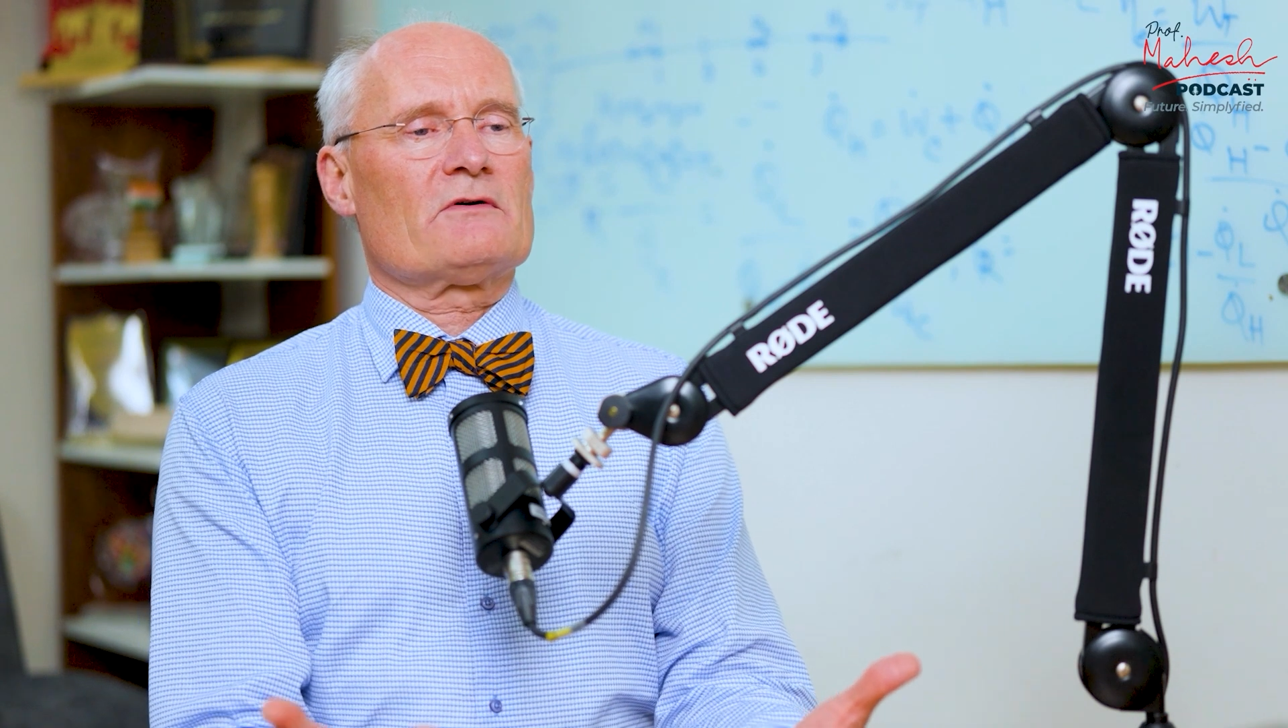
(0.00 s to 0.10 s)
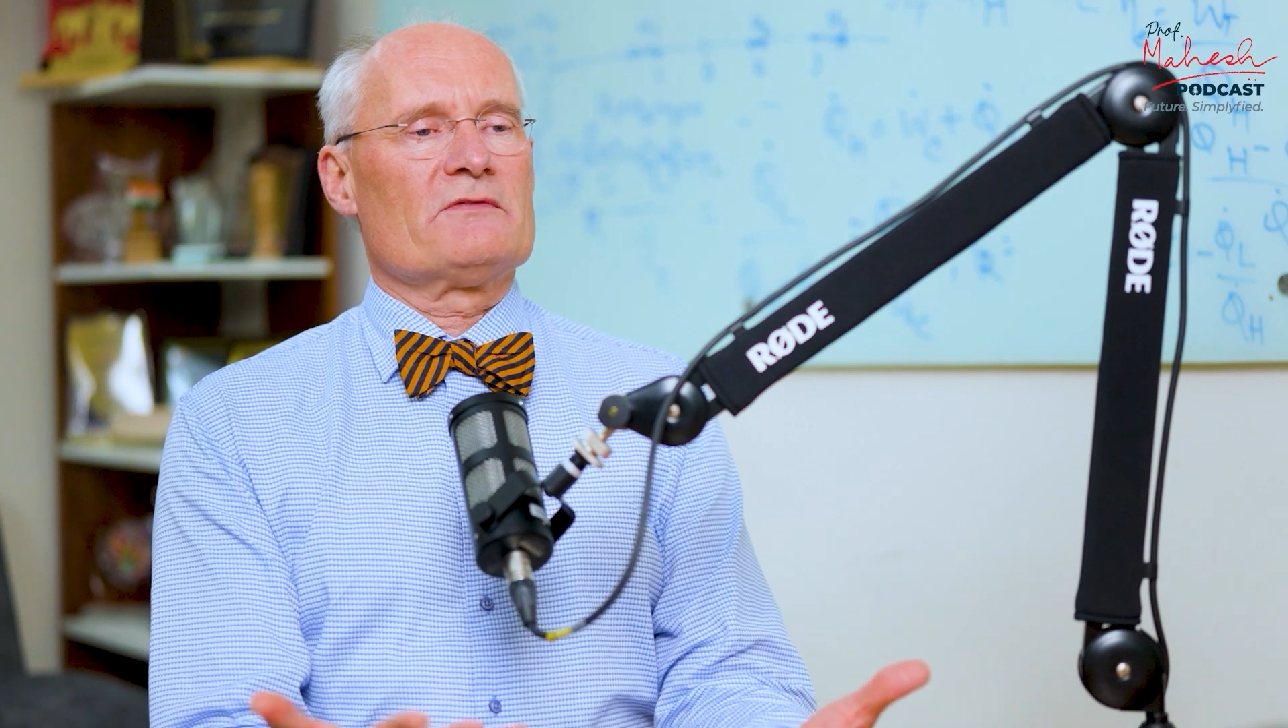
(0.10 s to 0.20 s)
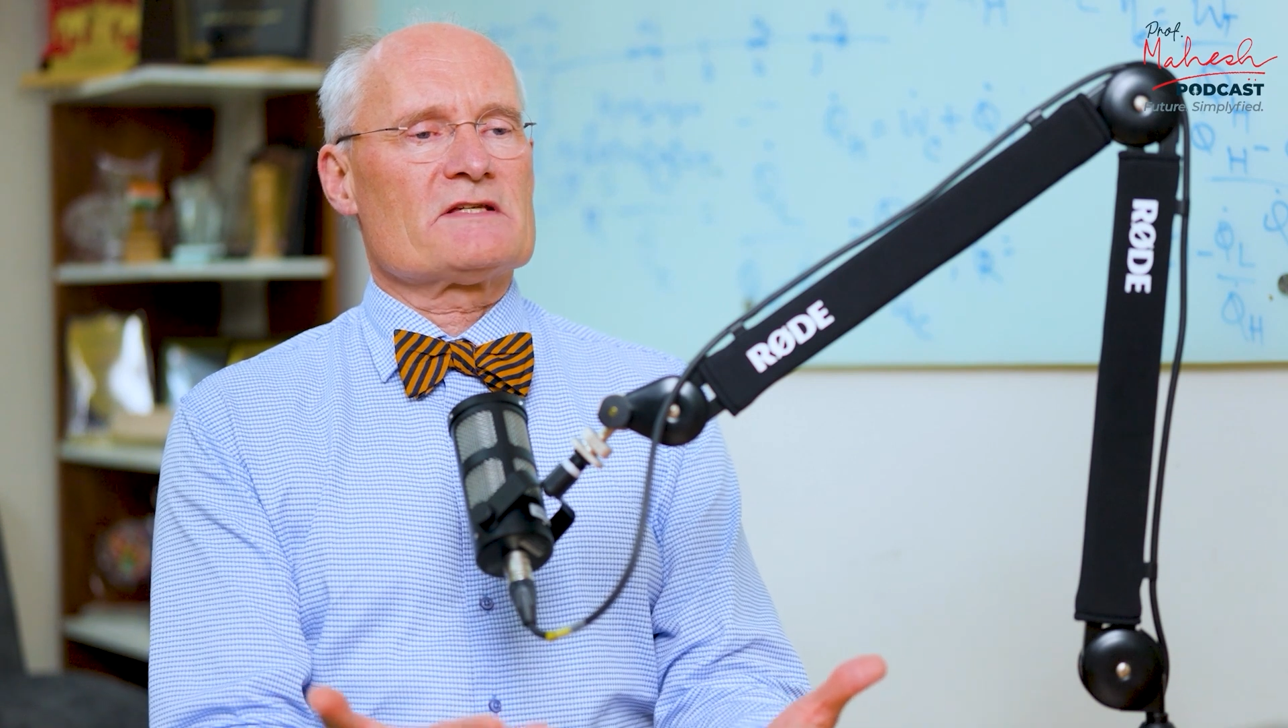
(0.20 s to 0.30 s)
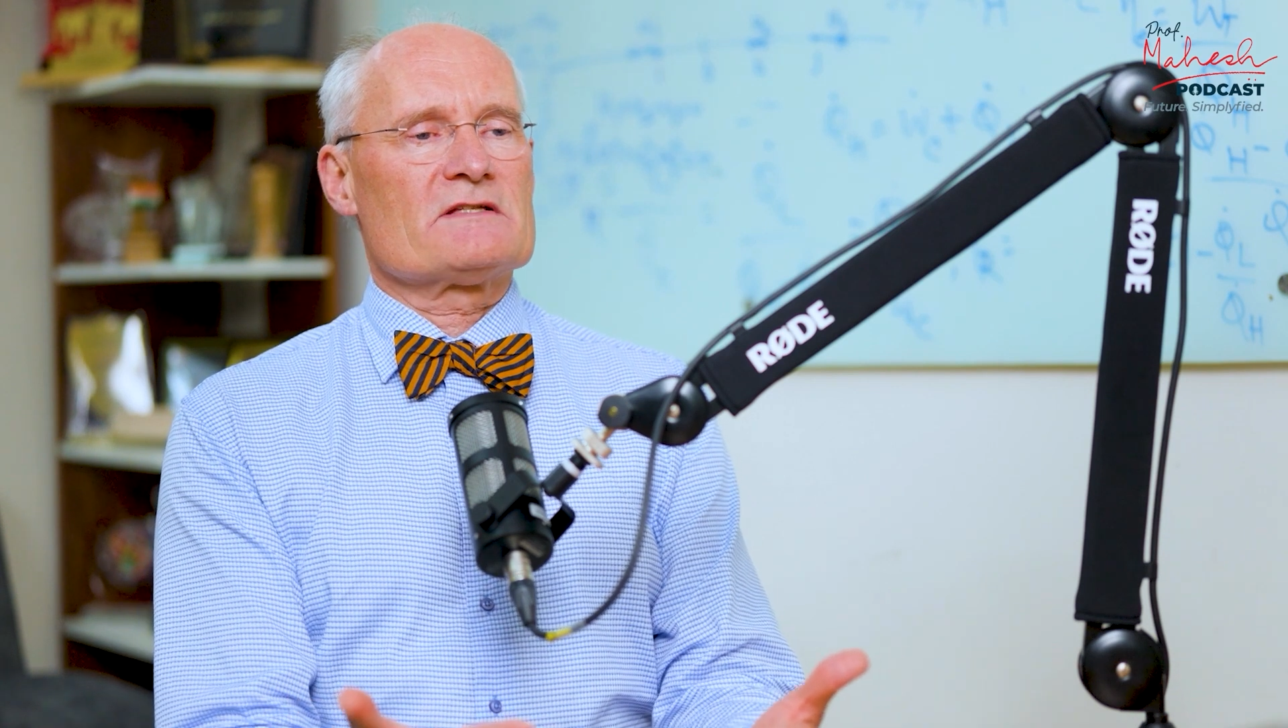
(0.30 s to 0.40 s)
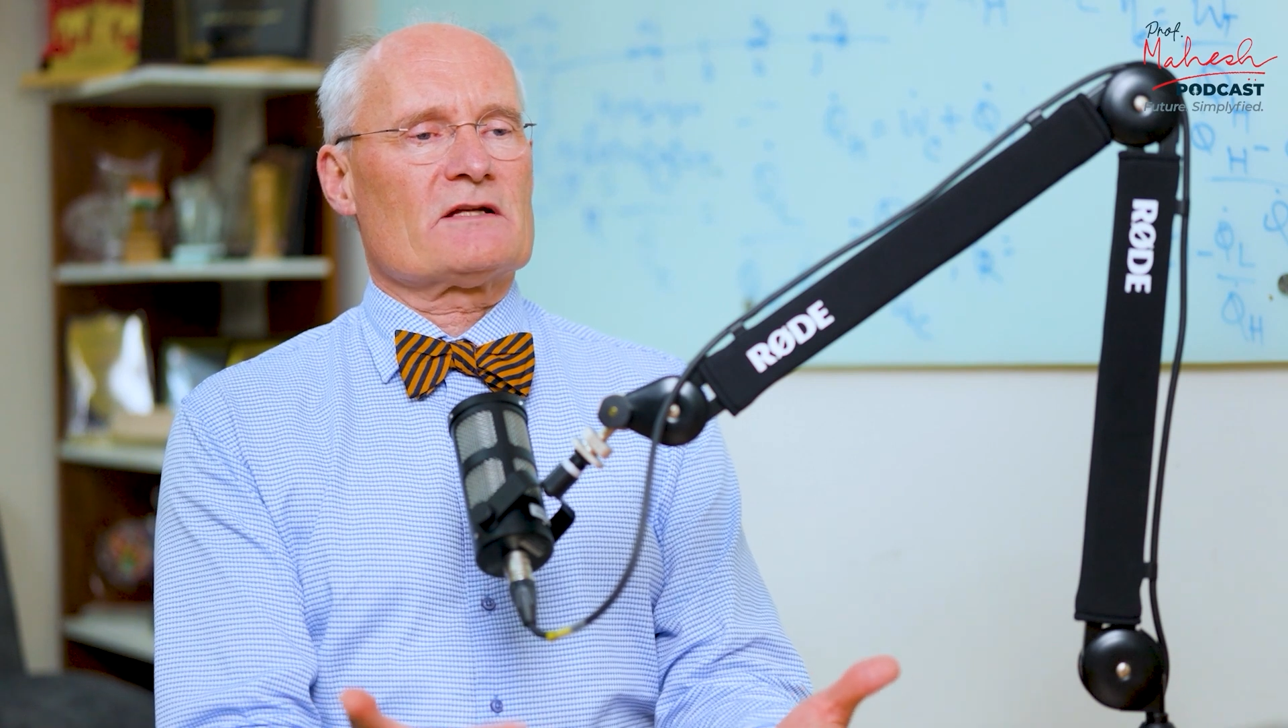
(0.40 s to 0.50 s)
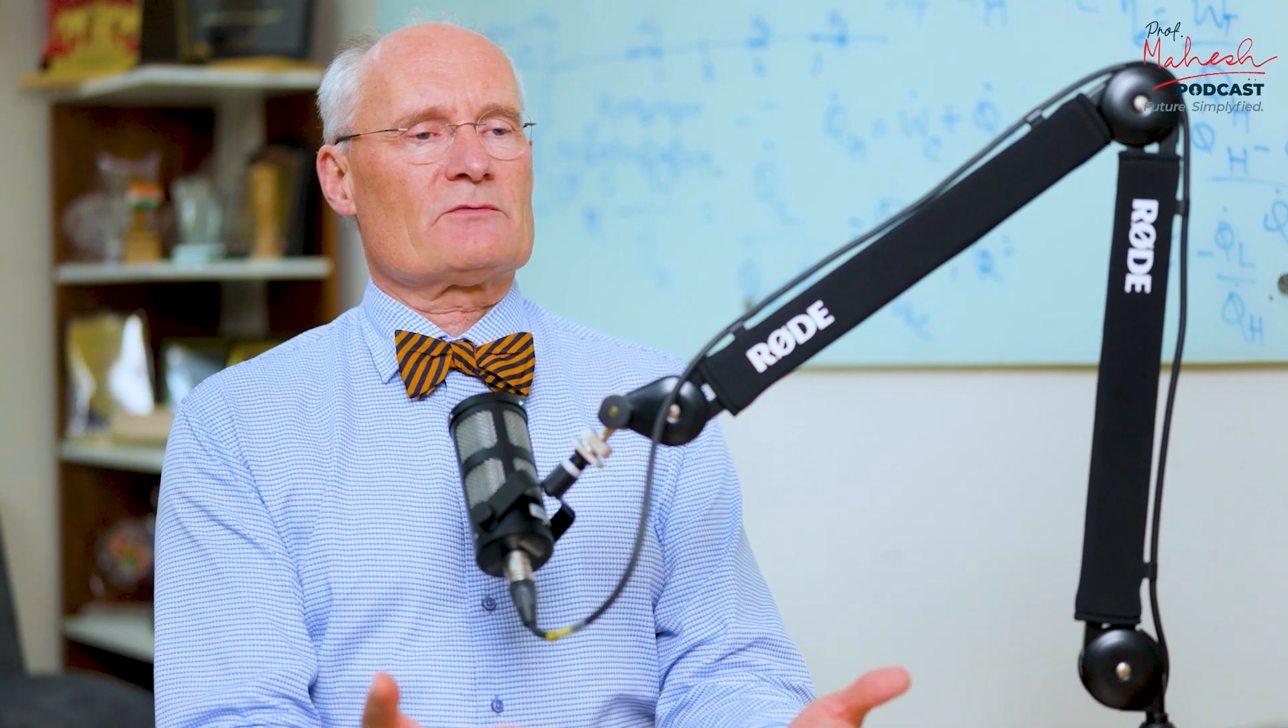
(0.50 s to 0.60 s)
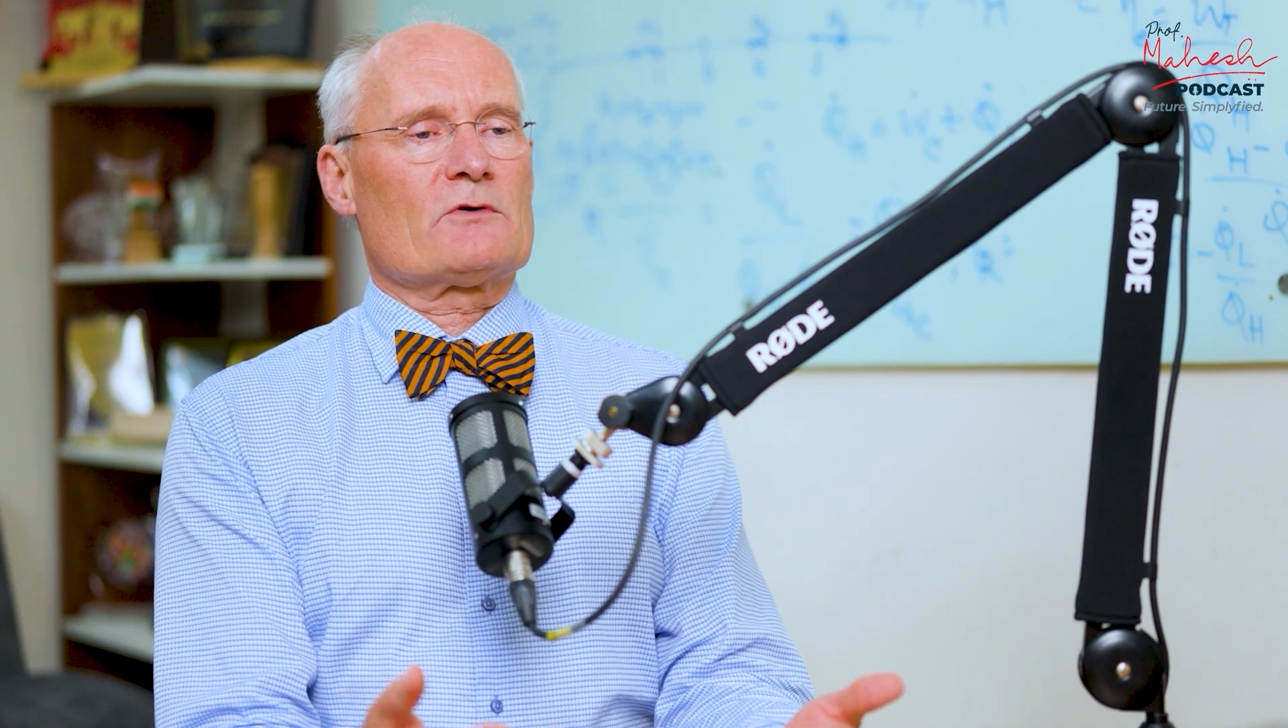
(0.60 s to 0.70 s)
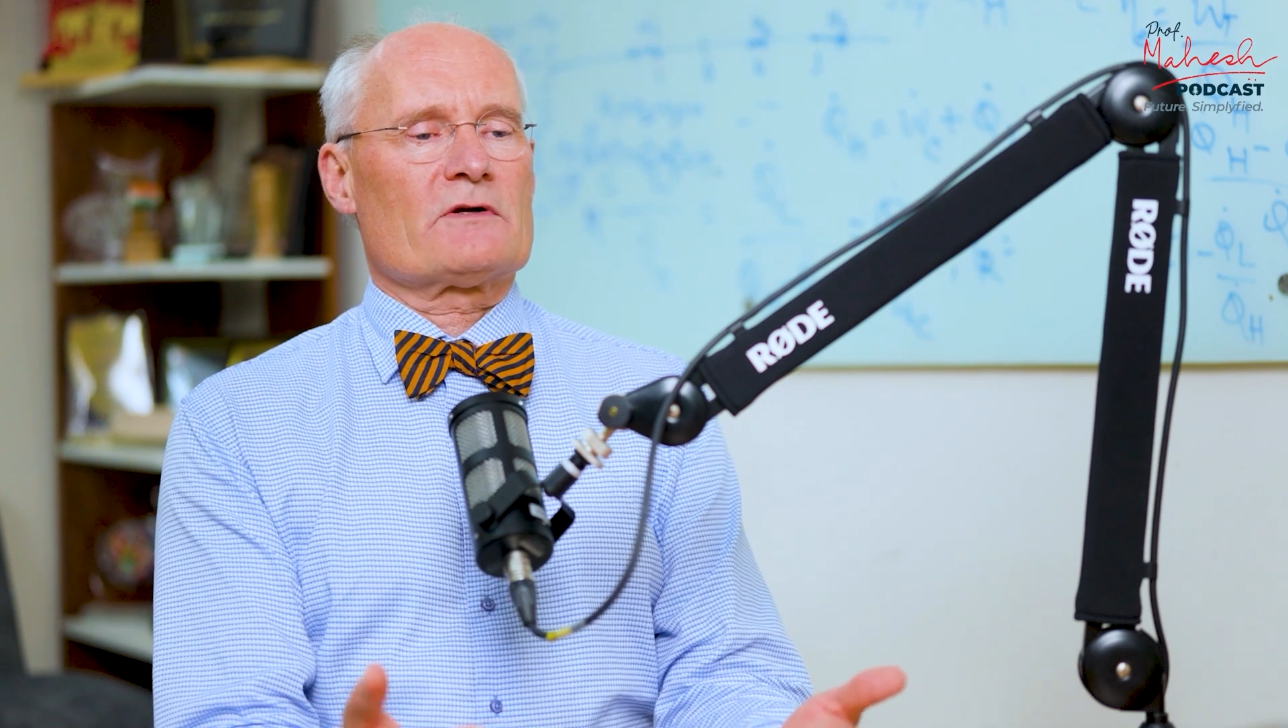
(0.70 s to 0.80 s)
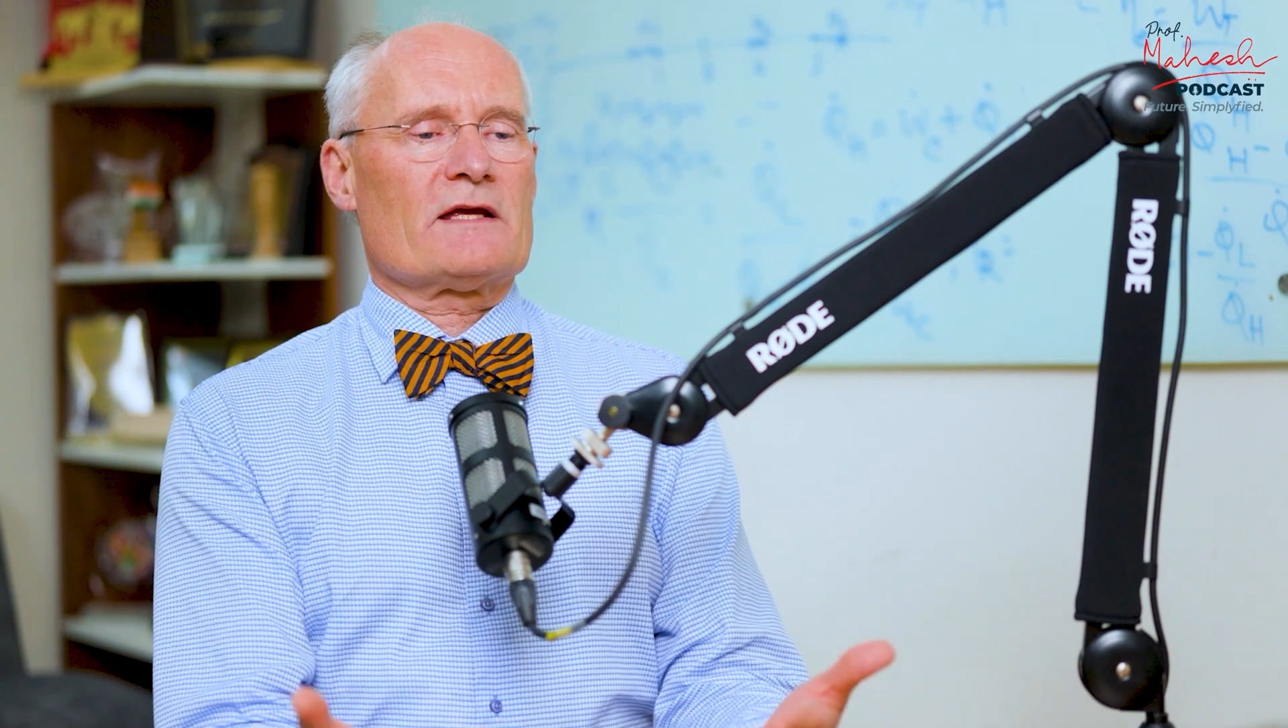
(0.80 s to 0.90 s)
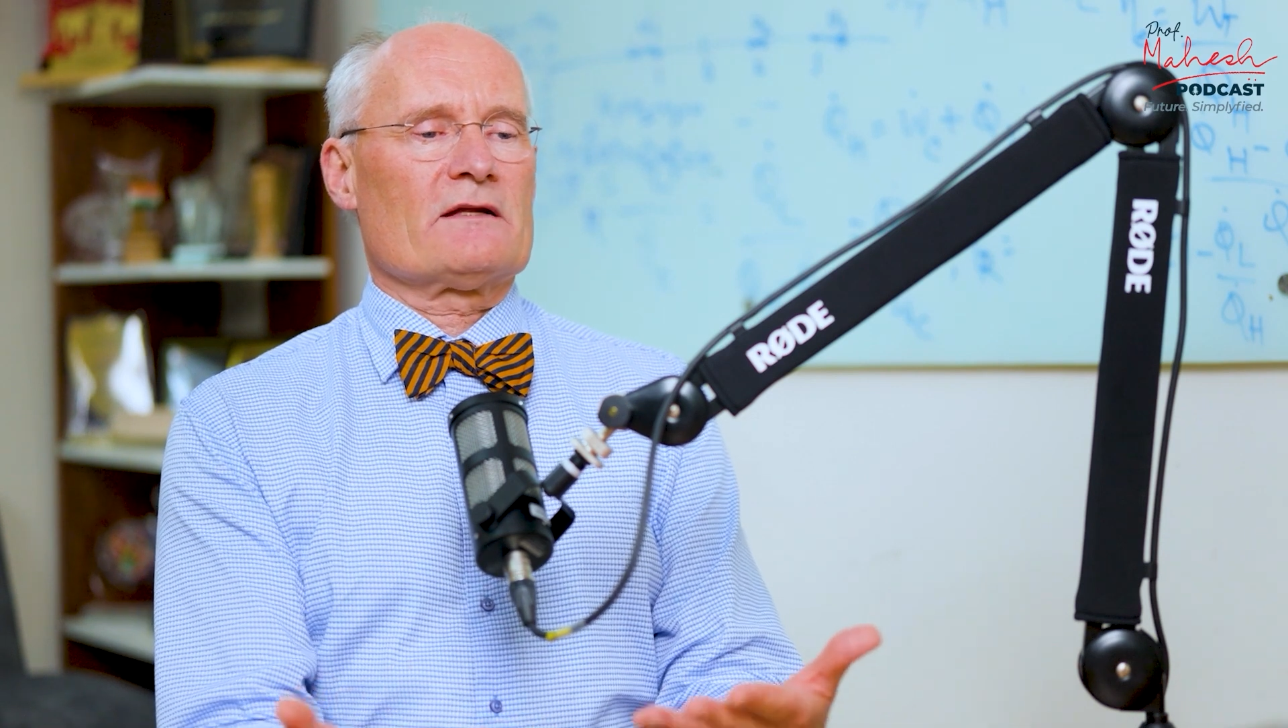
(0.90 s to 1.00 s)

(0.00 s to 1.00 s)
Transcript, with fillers: of this network,